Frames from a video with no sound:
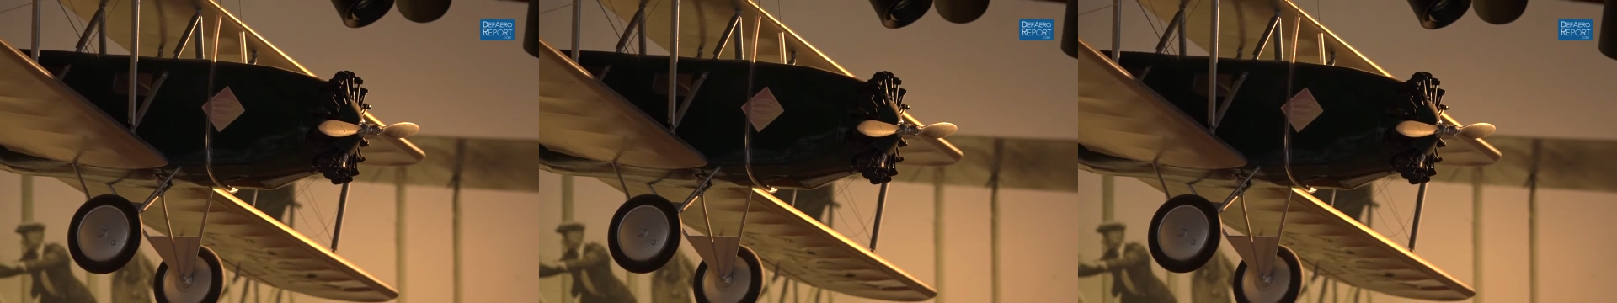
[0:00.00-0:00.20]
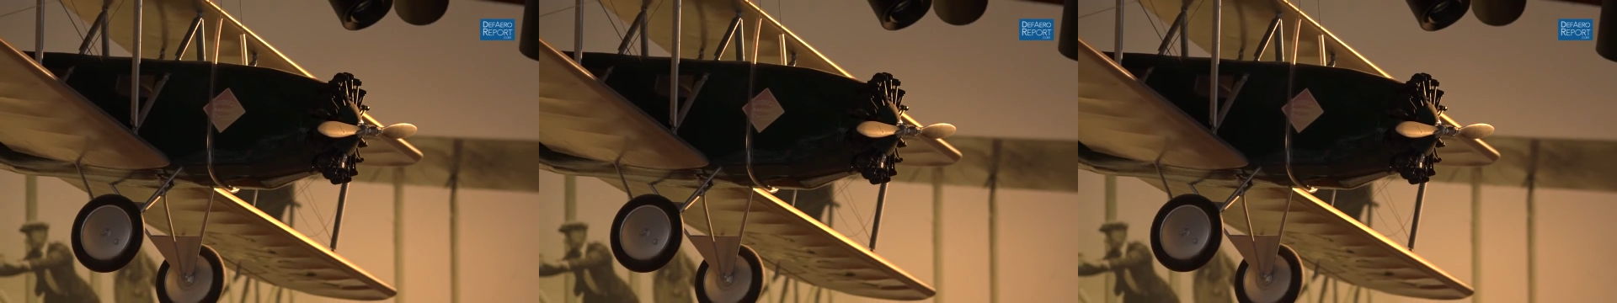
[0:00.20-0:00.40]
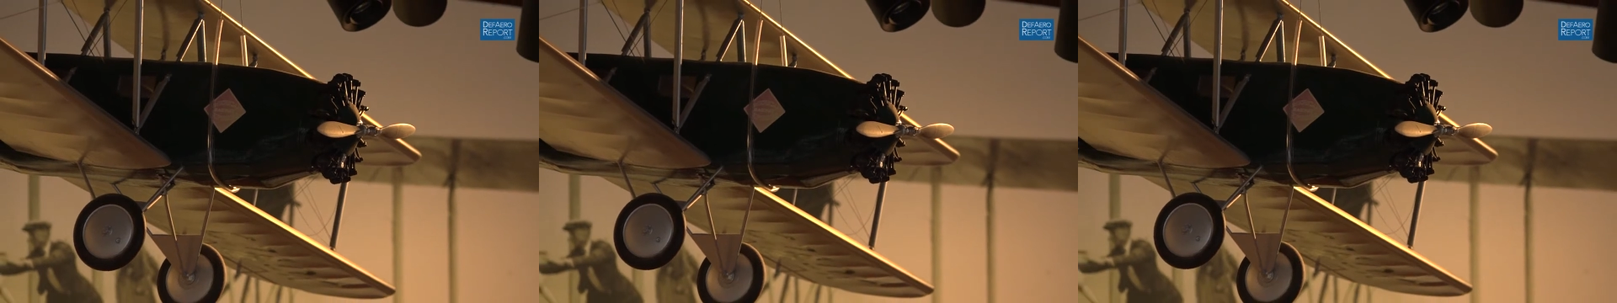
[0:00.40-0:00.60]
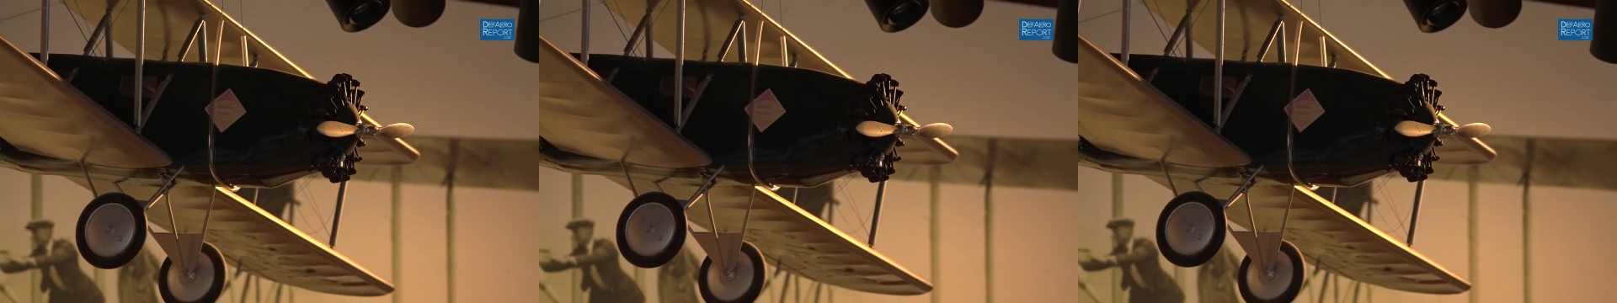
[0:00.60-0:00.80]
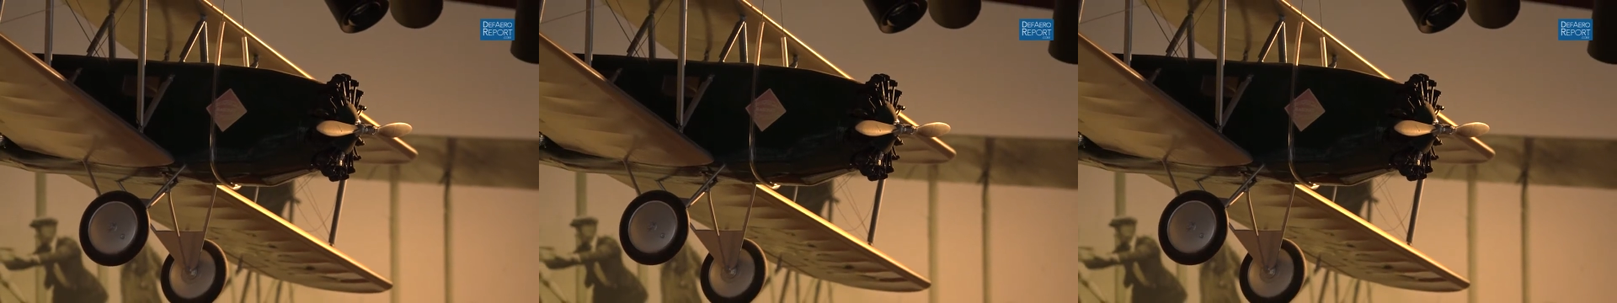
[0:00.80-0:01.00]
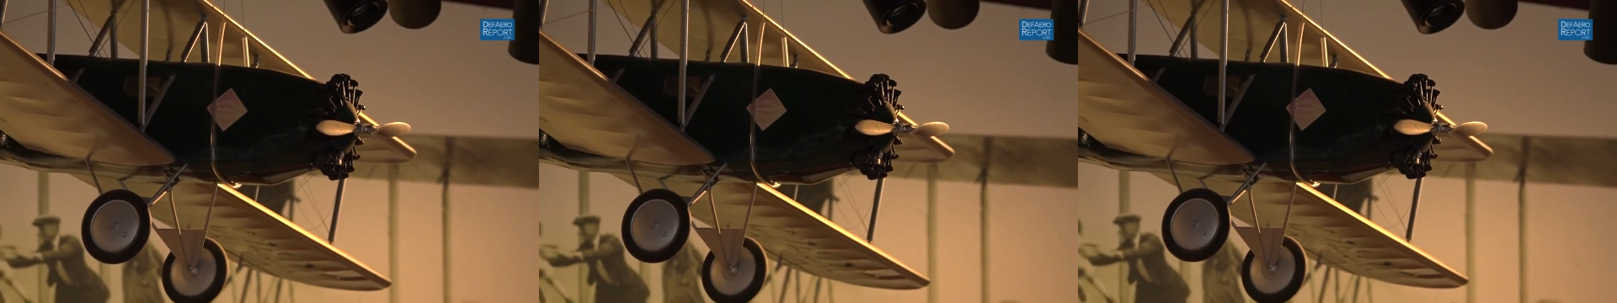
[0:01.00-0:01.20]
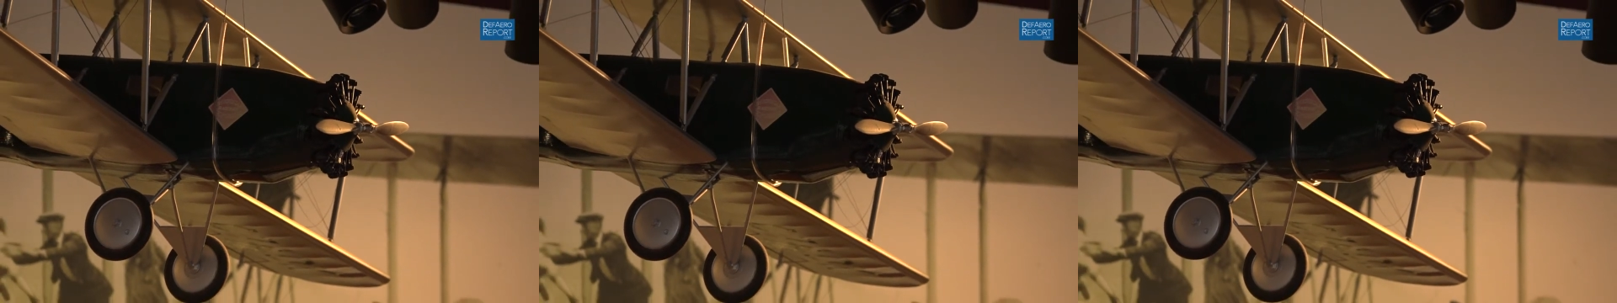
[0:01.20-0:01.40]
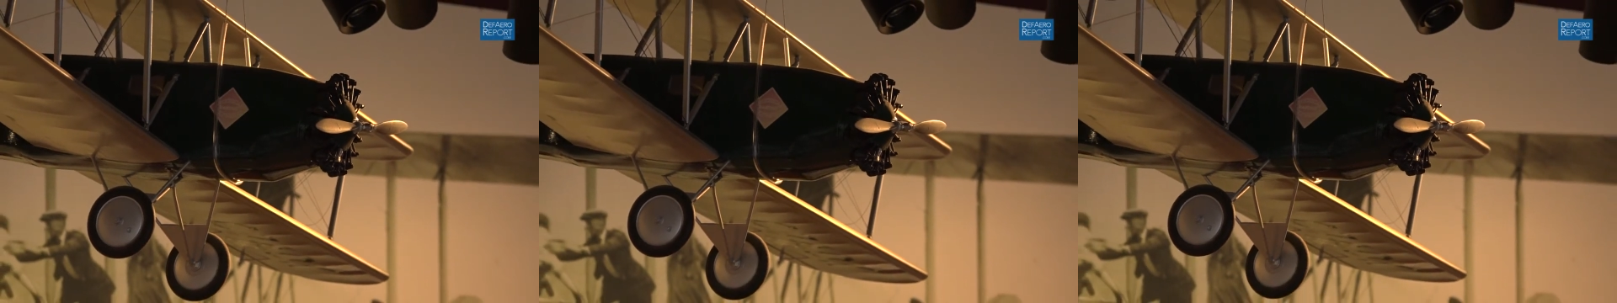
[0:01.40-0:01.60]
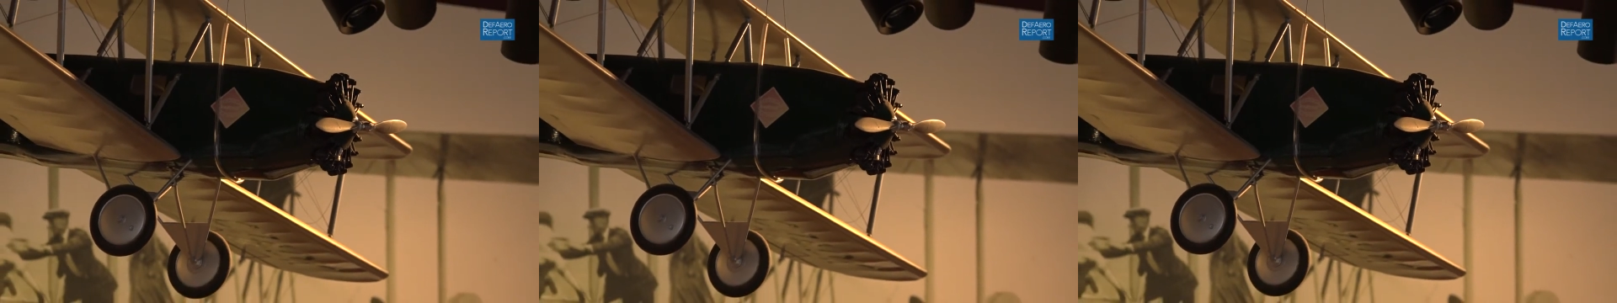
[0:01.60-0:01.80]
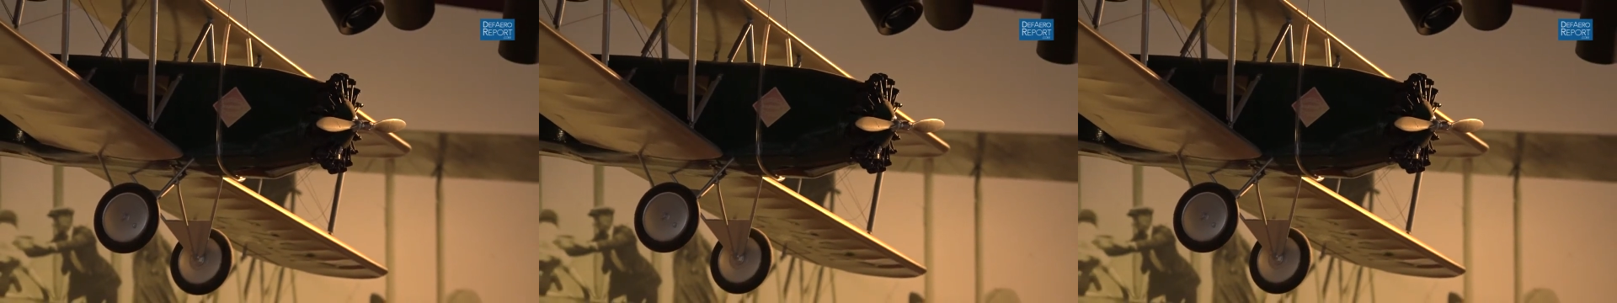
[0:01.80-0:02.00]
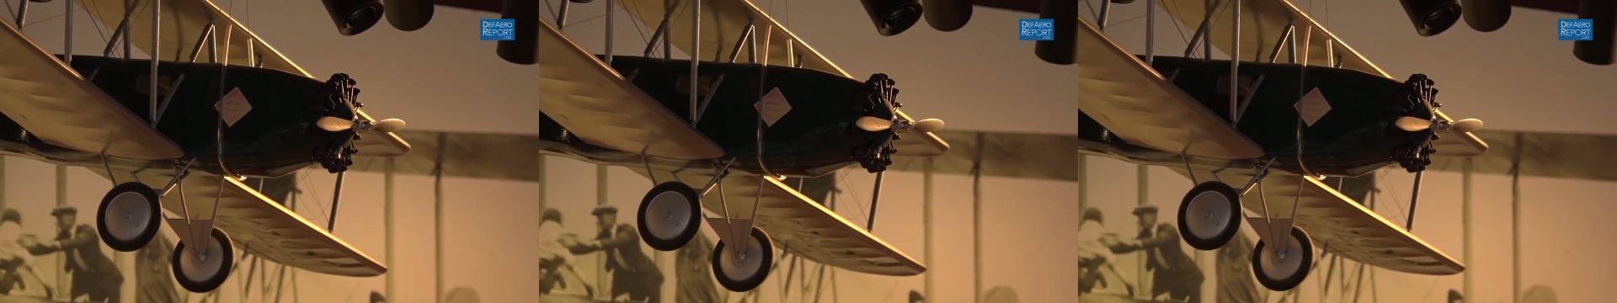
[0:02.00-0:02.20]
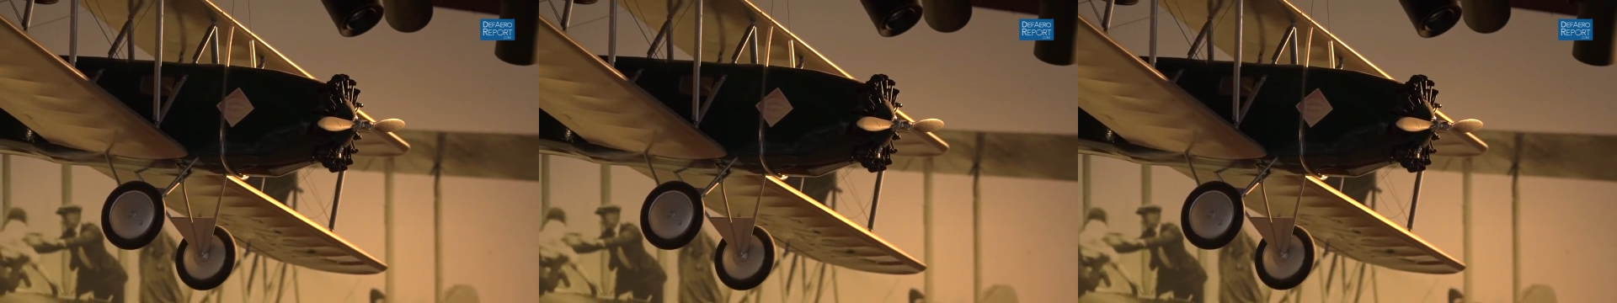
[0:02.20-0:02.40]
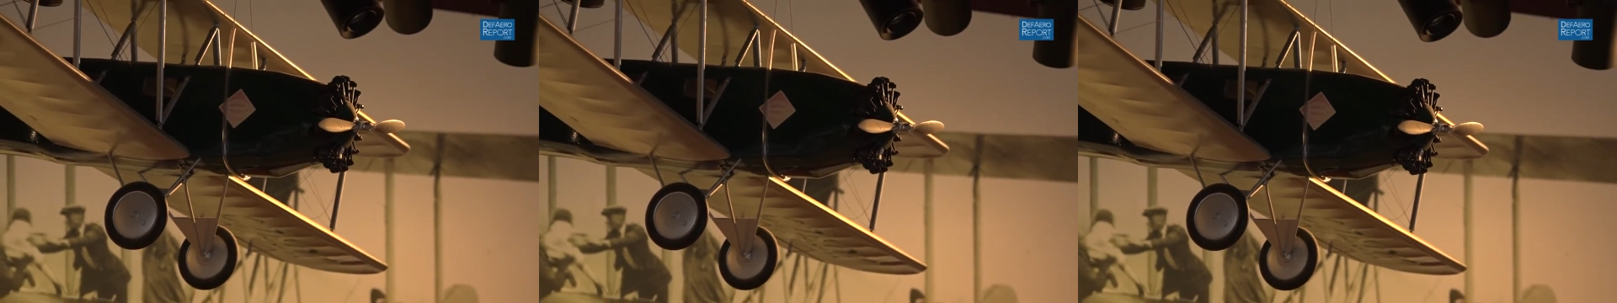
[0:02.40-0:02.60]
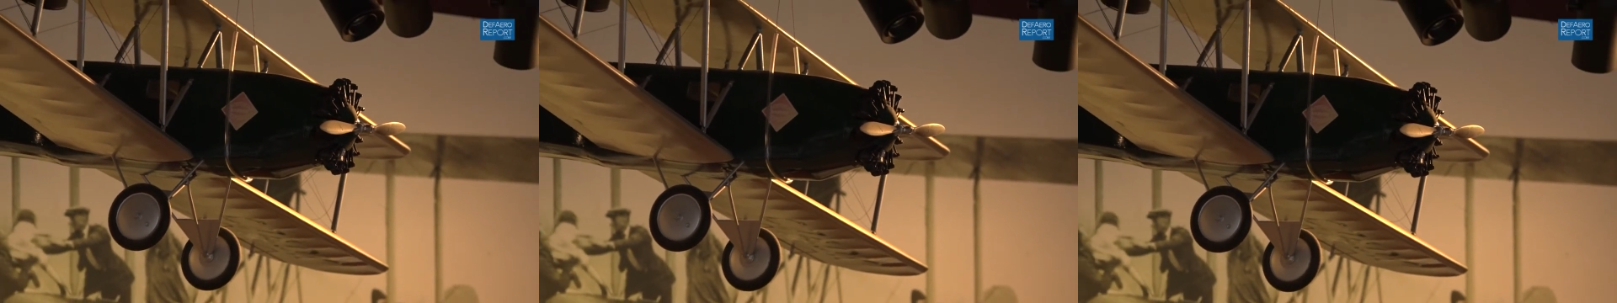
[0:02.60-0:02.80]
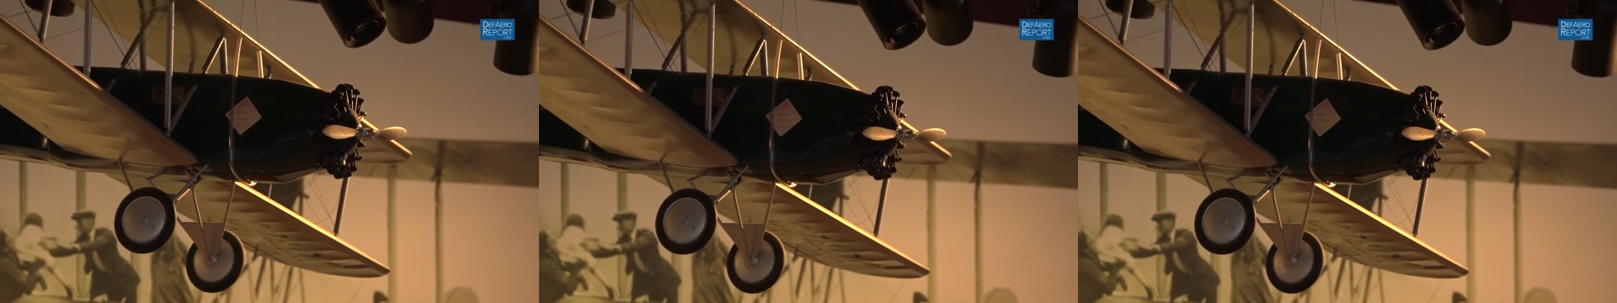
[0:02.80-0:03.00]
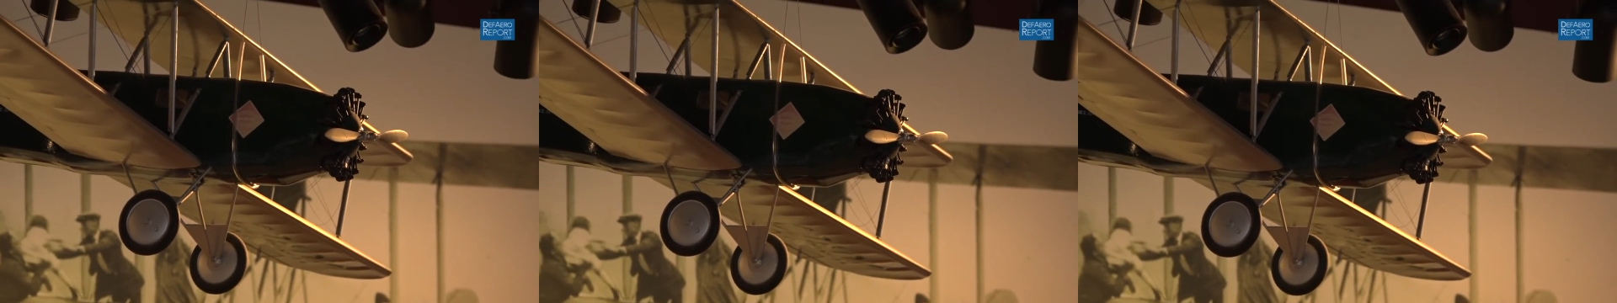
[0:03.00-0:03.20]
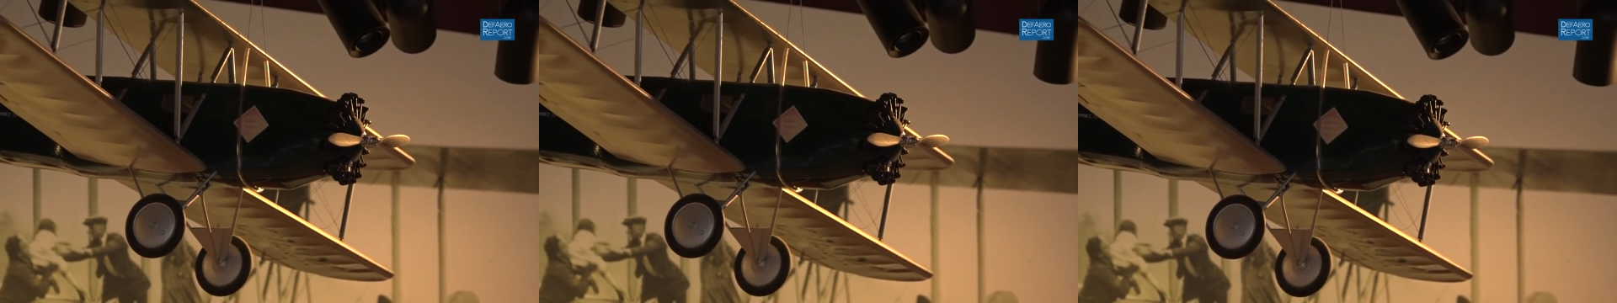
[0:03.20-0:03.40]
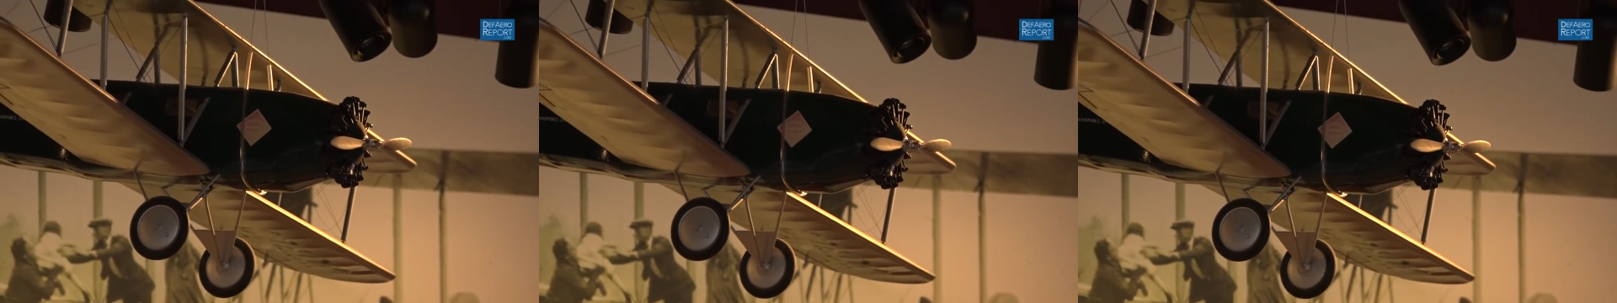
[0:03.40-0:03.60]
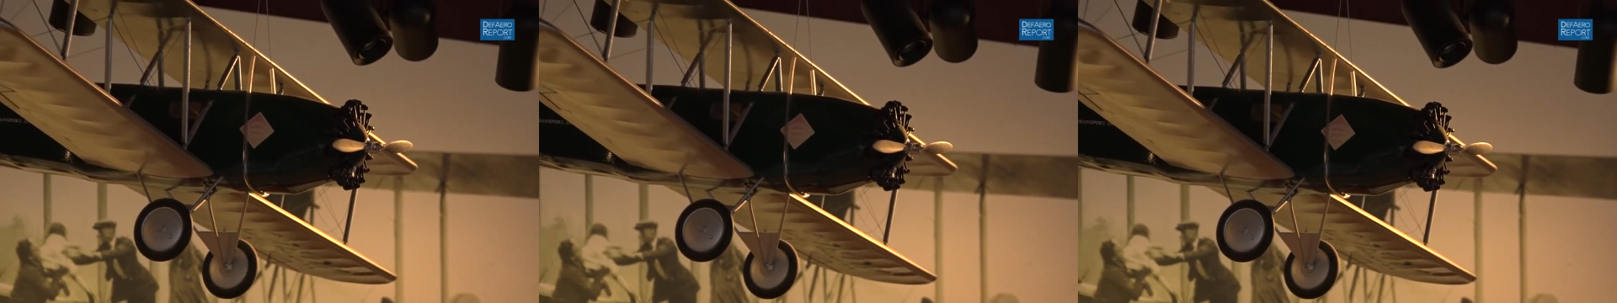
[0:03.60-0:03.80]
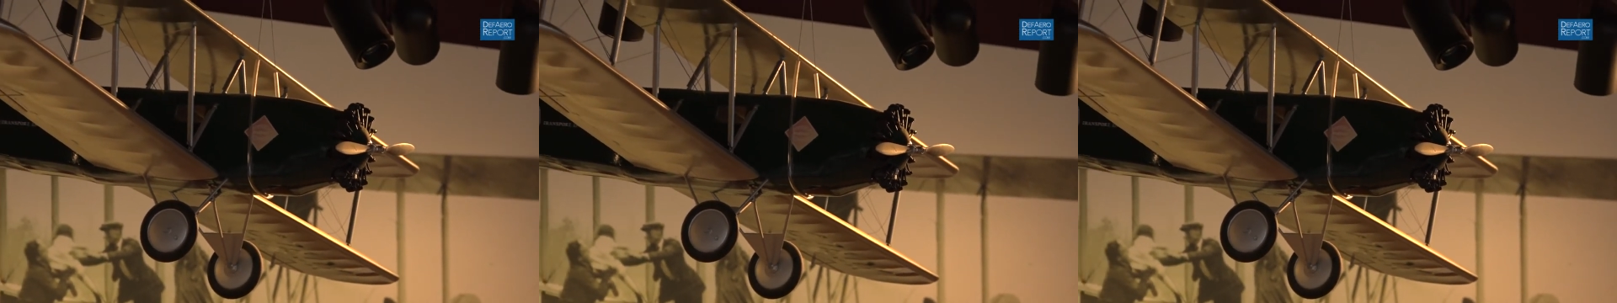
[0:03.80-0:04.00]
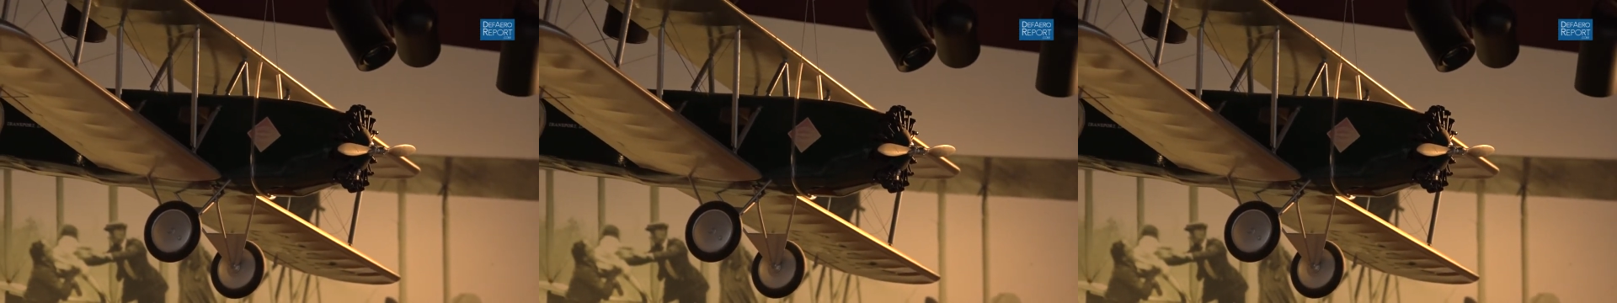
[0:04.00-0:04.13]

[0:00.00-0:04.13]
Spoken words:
[unreadable: no face in view]